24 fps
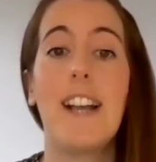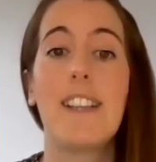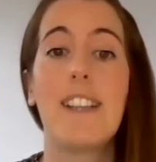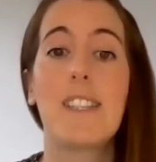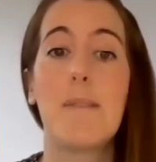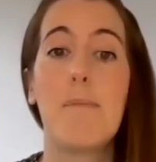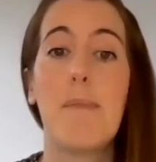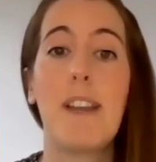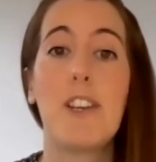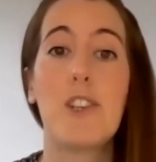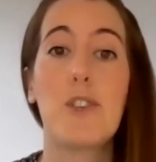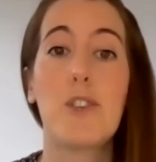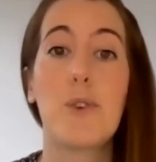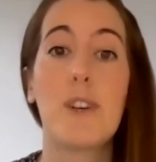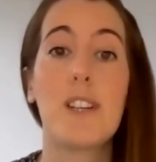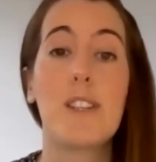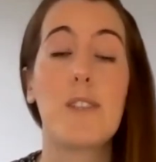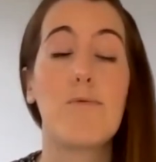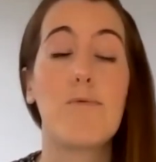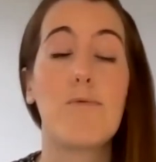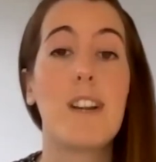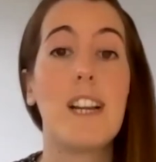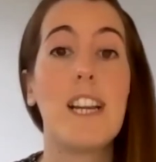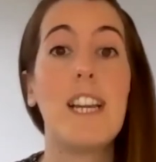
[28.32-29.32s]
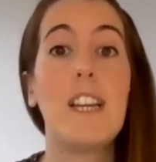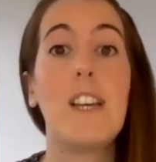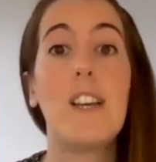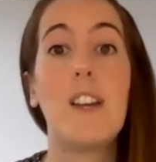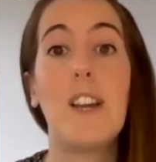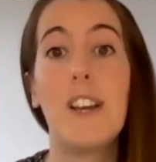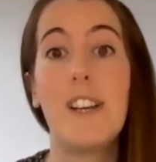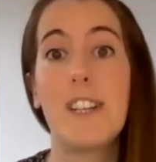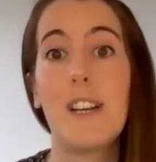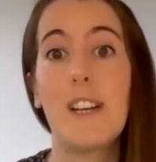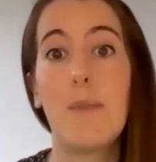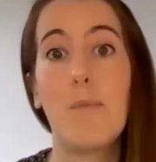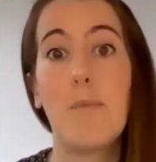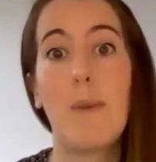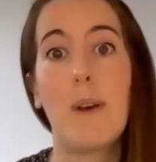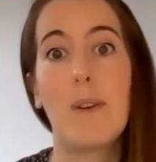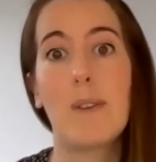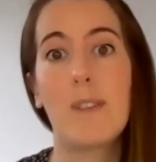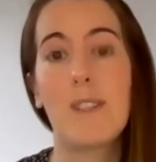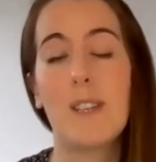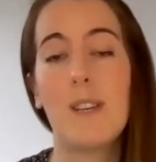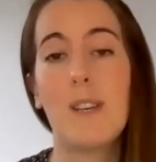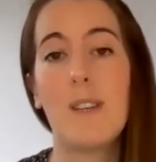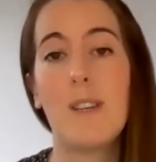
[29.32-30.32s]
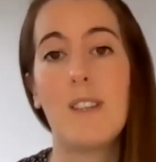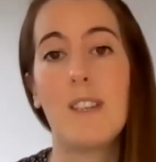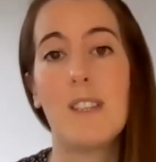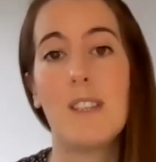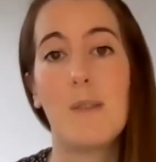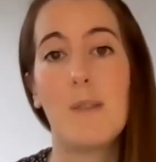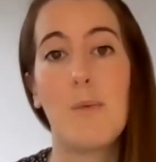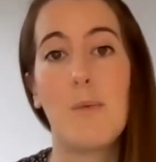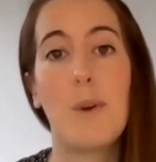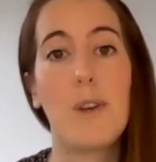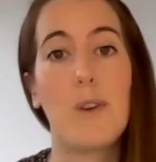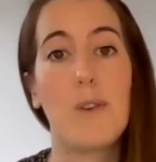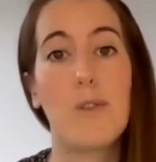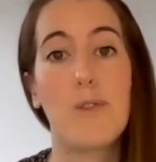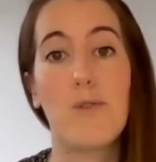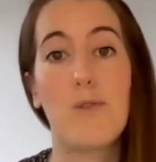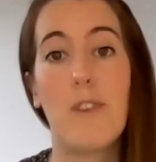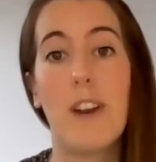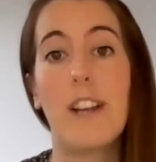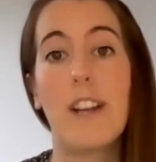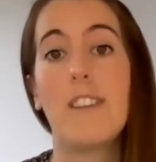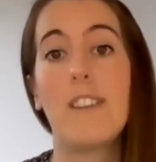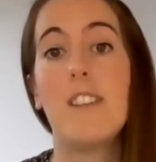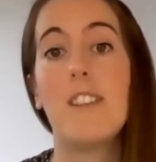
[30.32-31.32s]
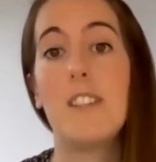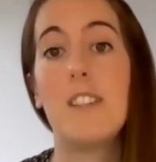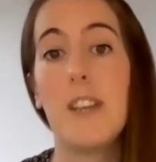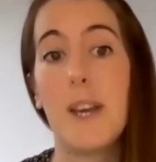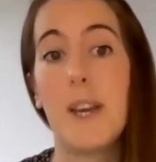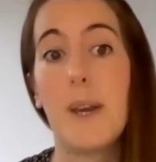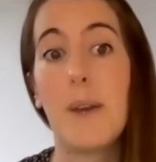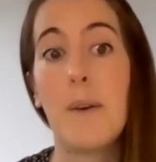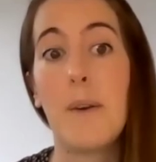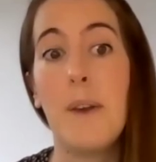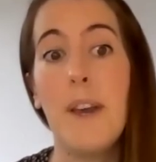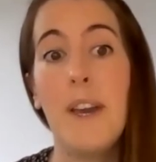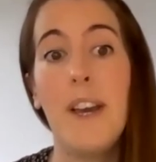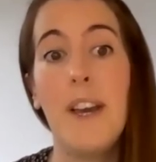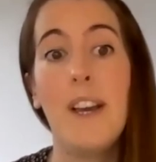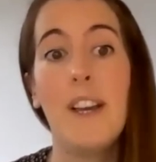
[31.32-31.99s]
to make sure it's really good and well suited to what you're trying to do.